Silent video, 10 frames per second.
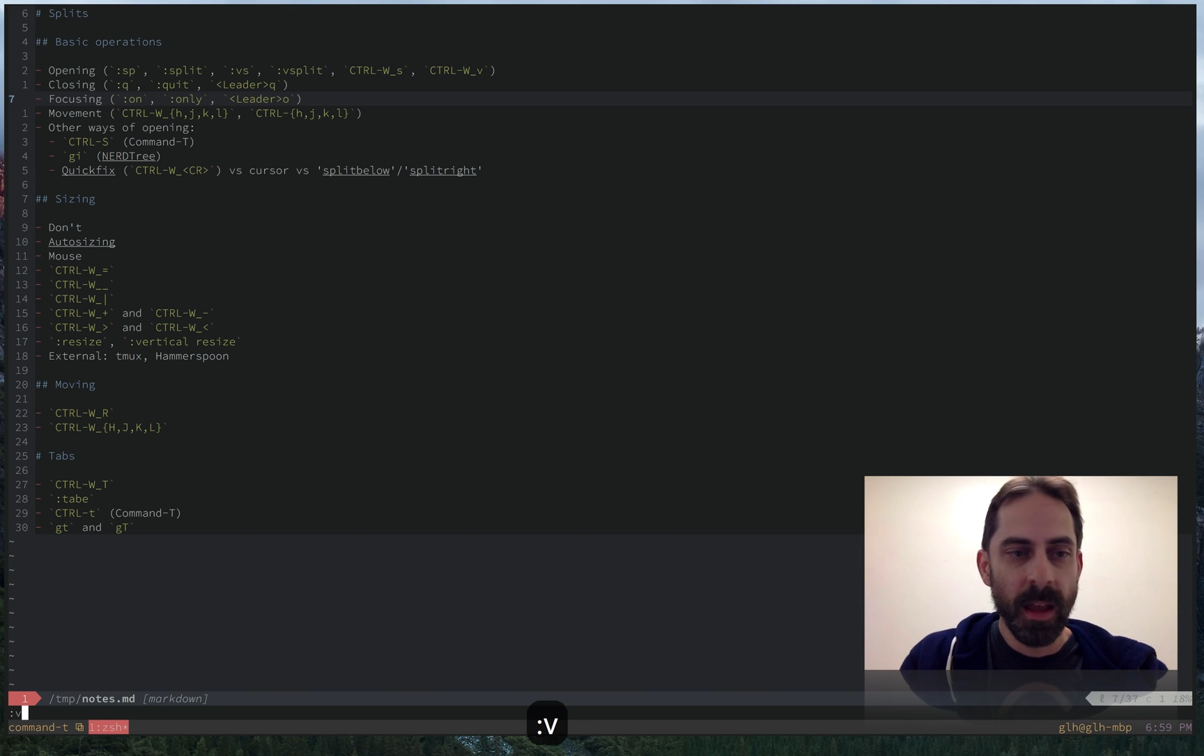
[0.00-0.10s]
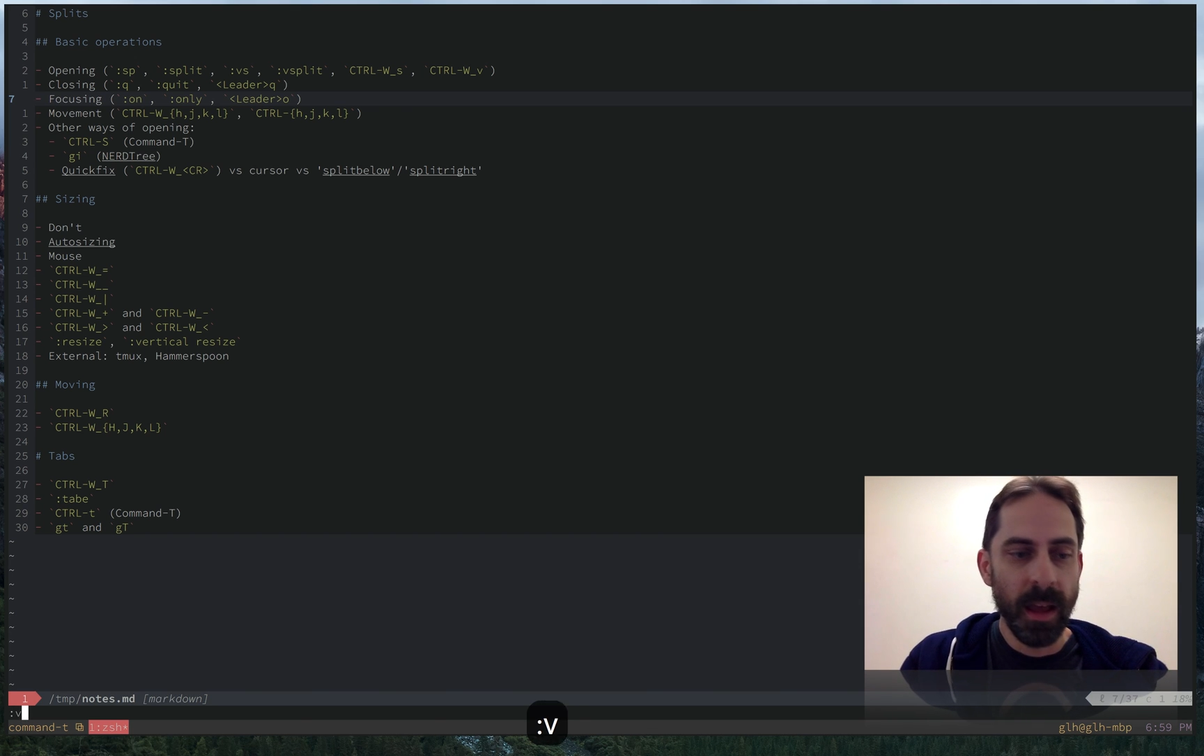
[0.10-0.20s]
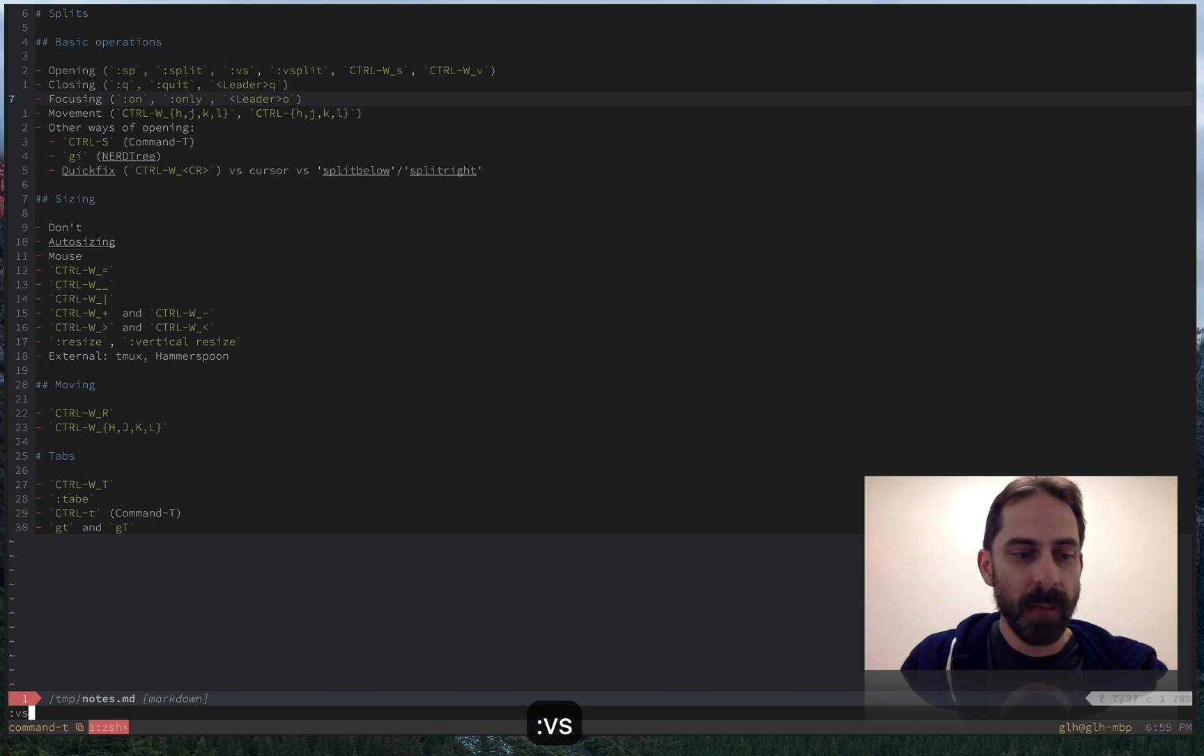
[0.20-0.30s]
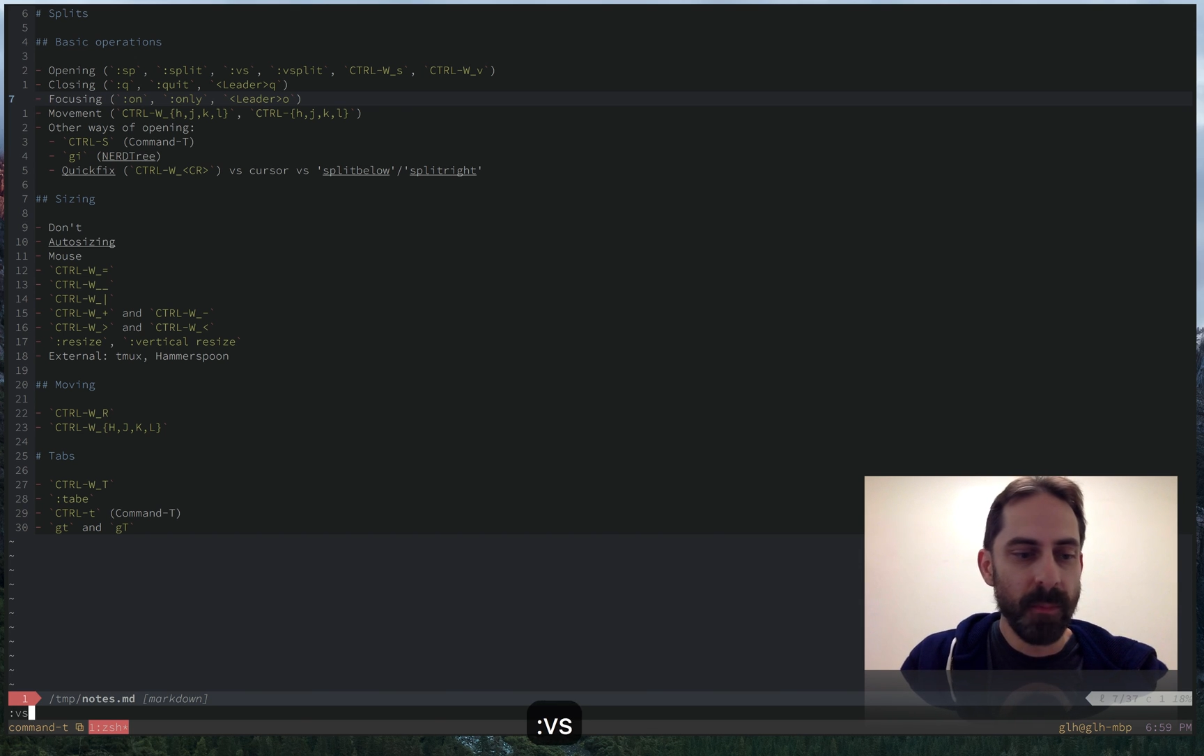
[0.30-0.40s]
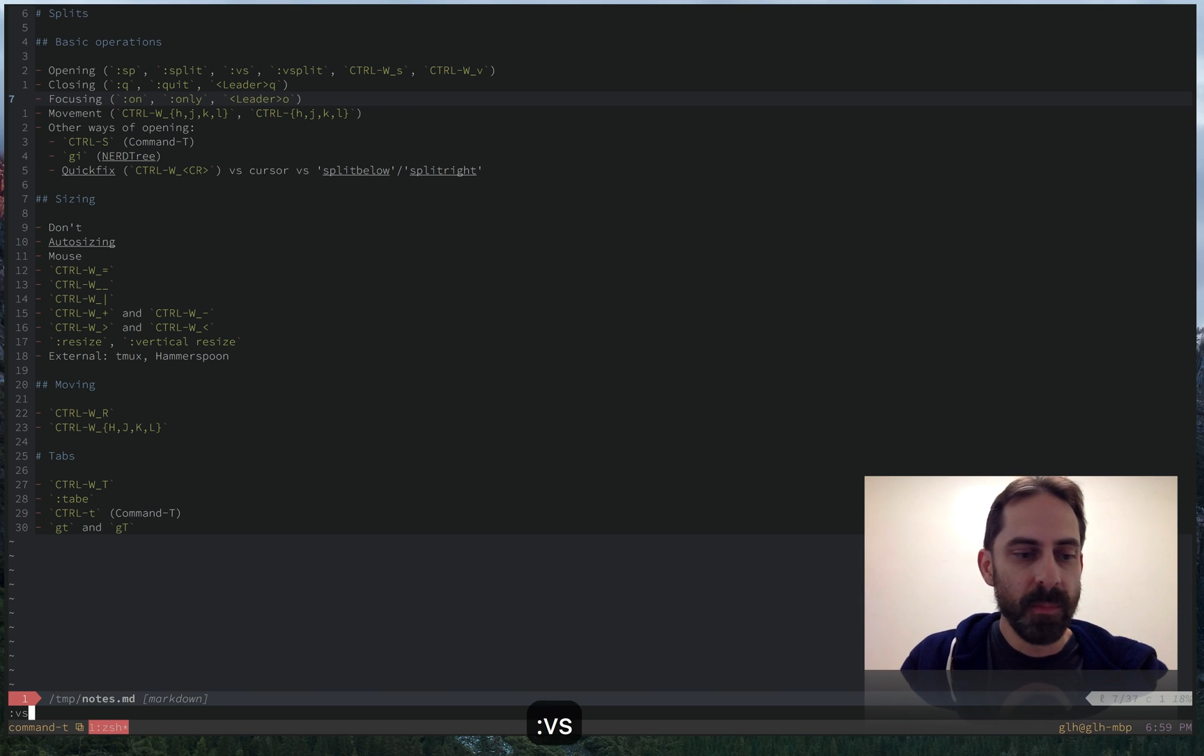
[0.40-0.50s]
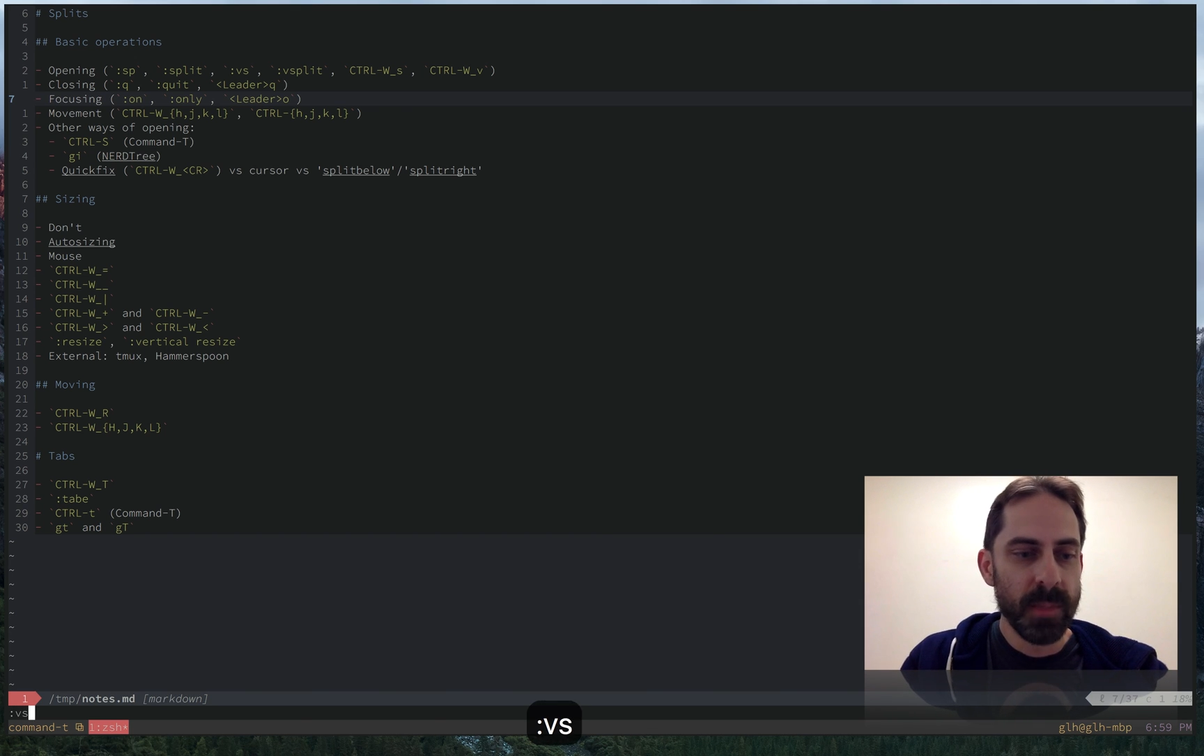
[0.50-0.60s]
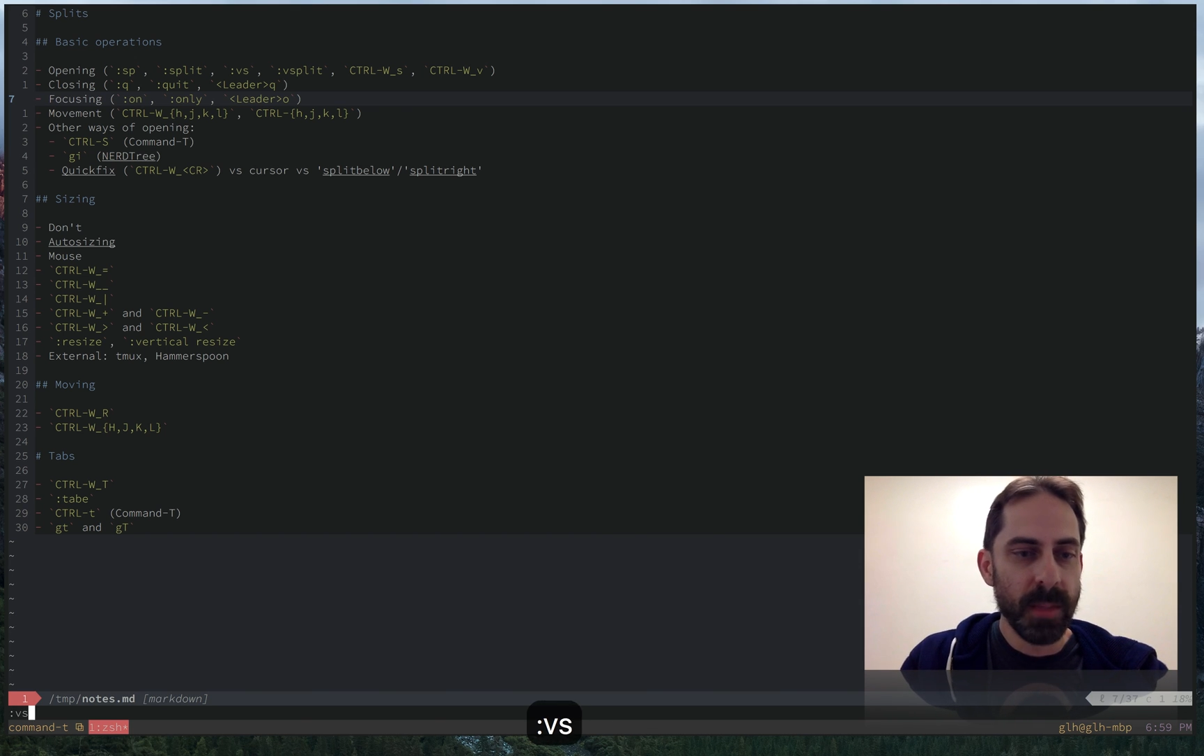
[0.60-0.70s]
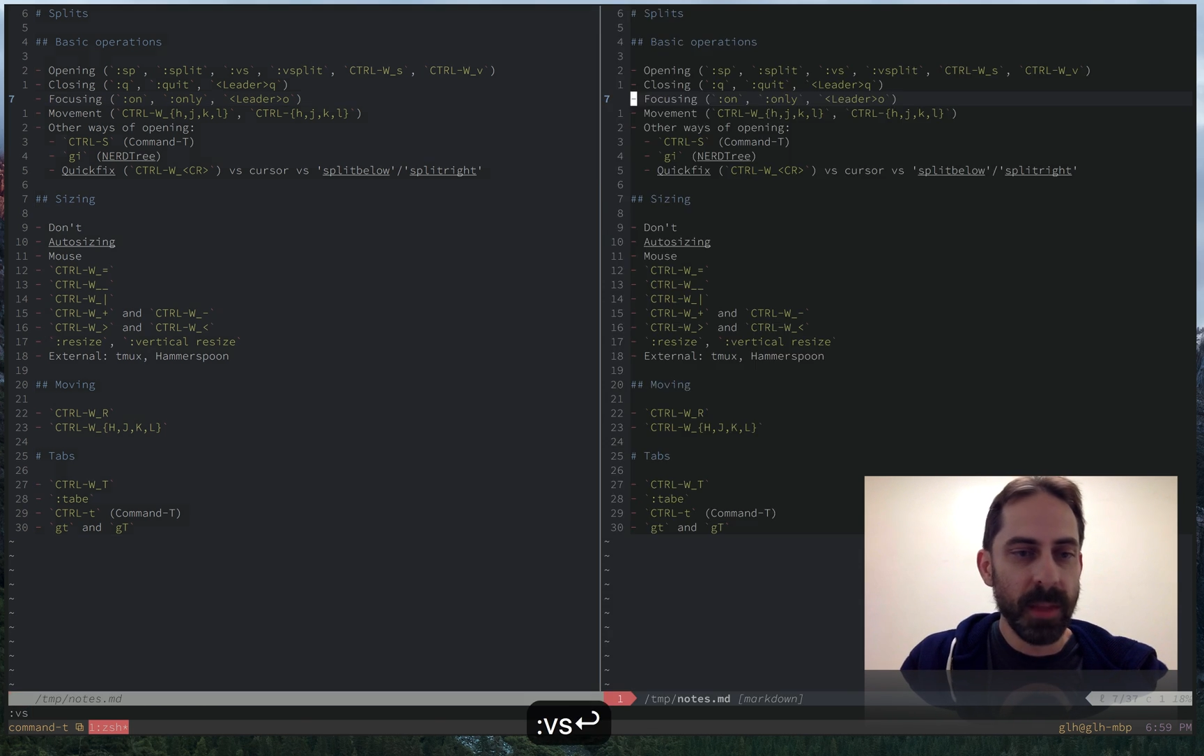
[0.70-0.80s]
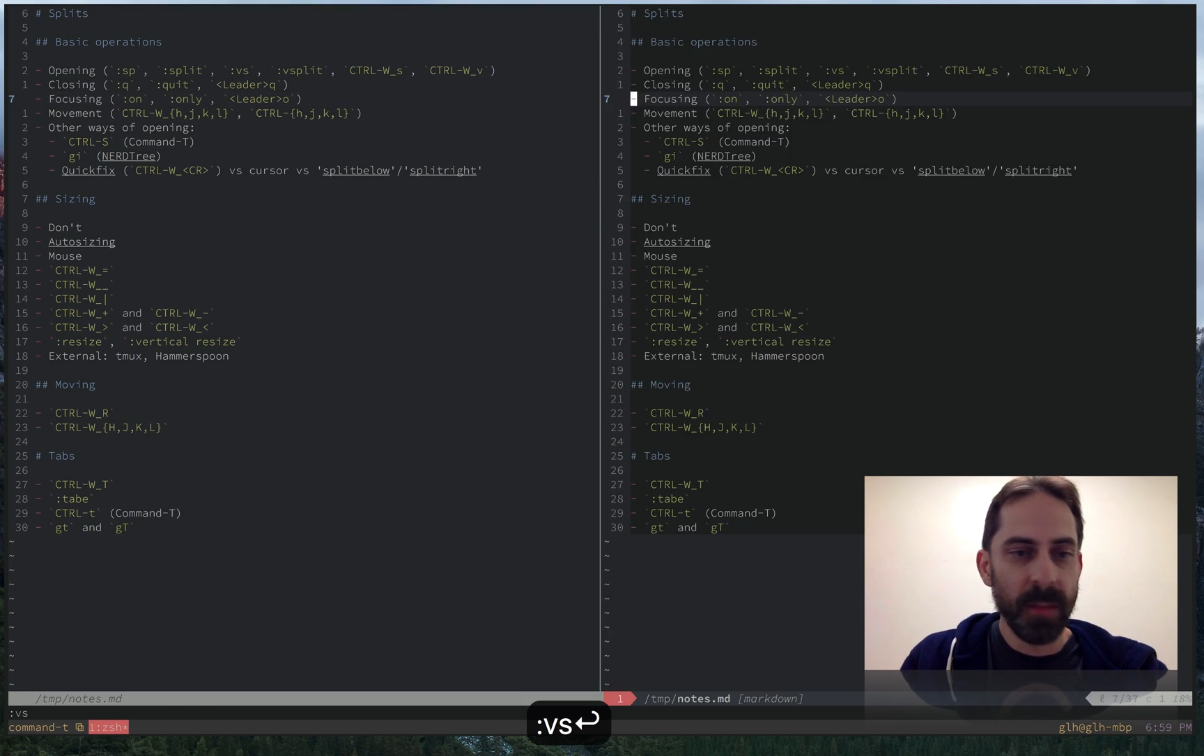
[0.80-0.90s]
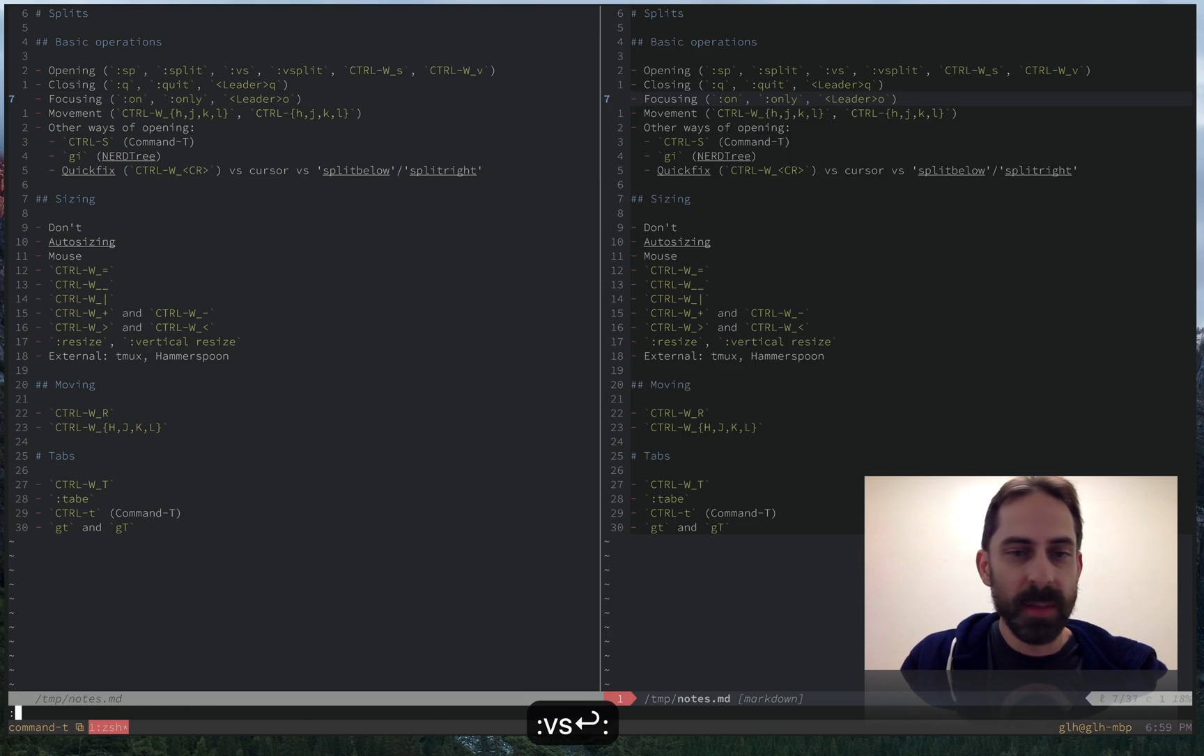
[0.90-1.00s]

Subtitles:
Something I've